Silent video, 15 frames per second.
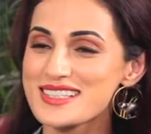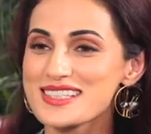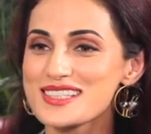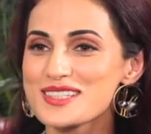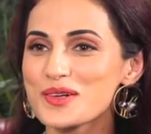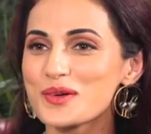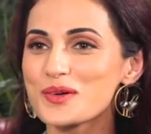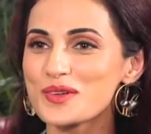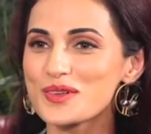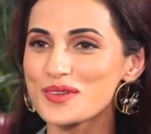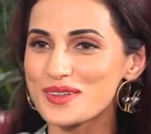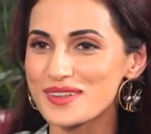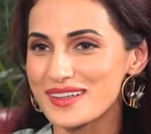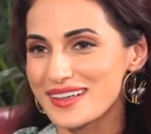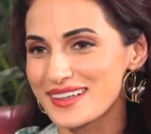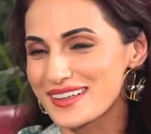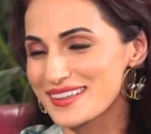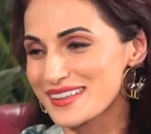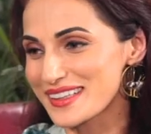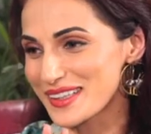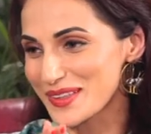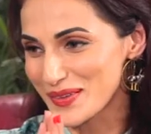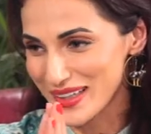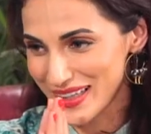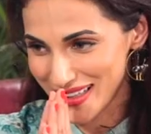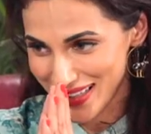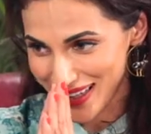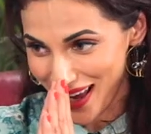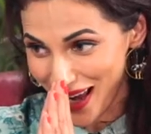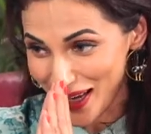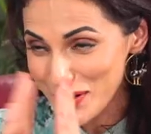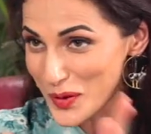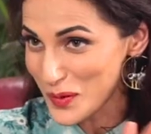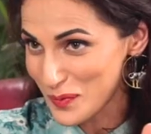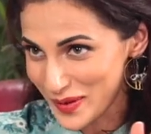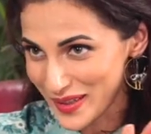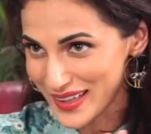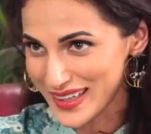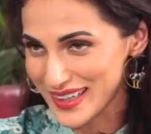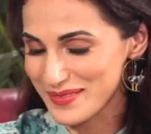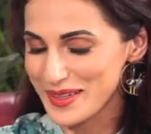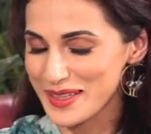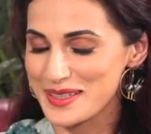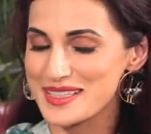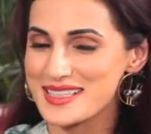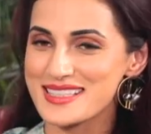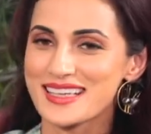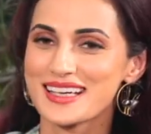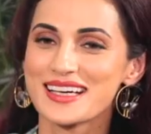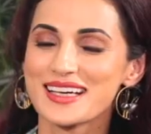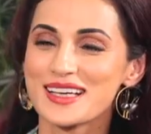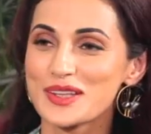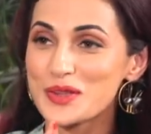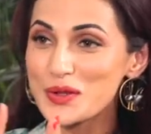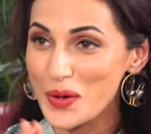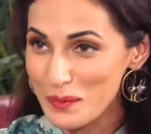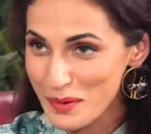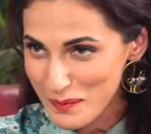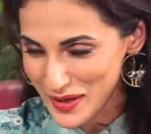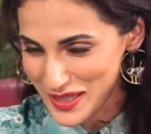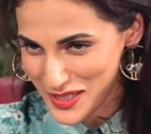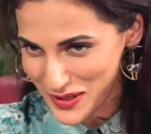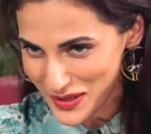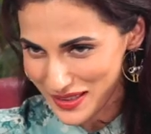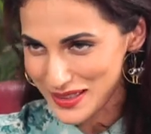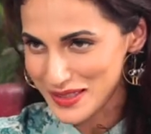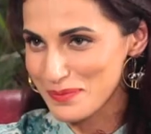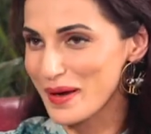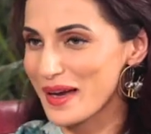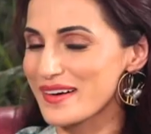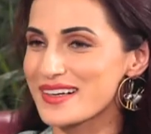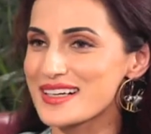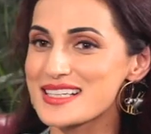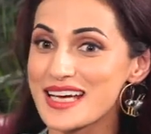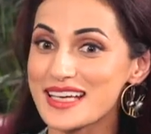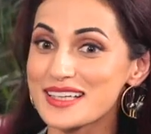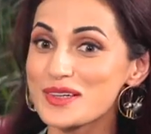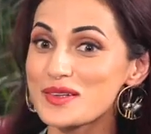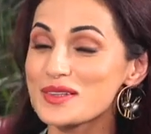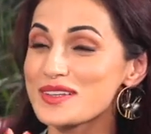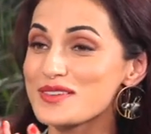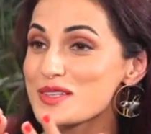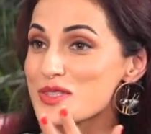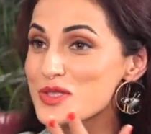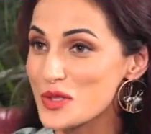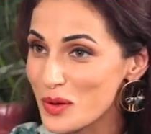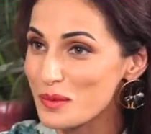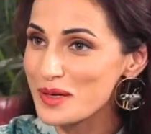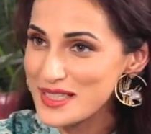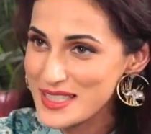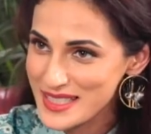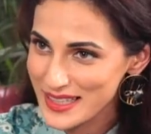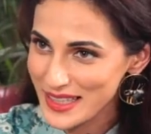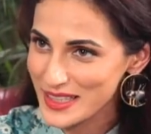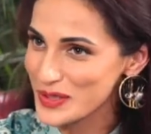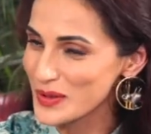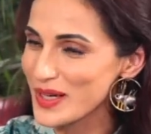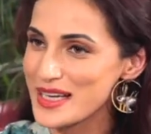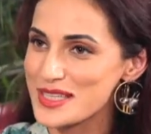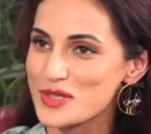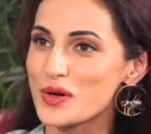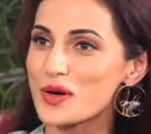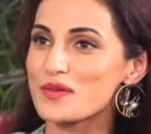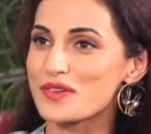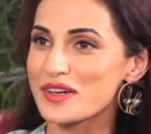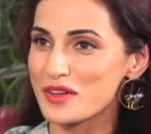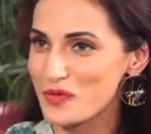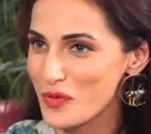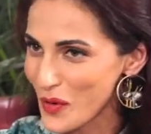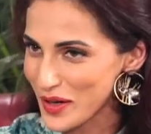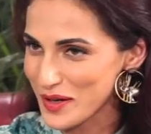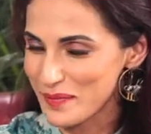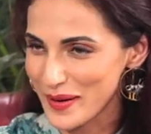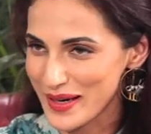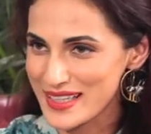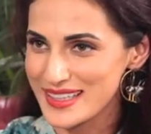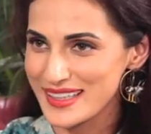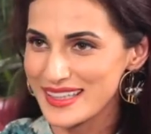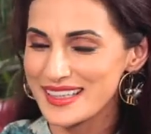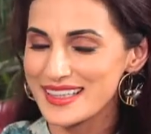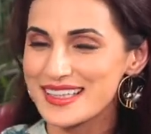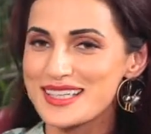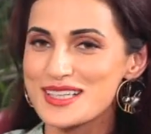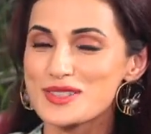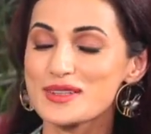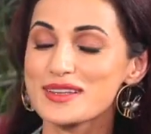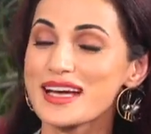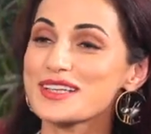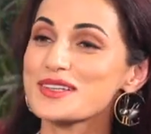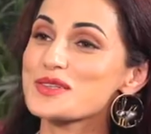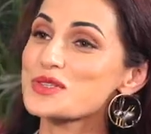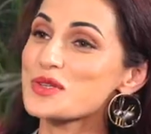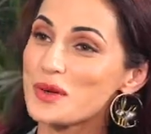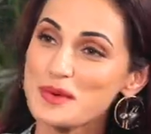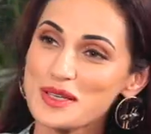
so, you know, like eye-opening because though I'm a pet parent, I didn't know there was so much that you guys are offering for a pet. So thank you so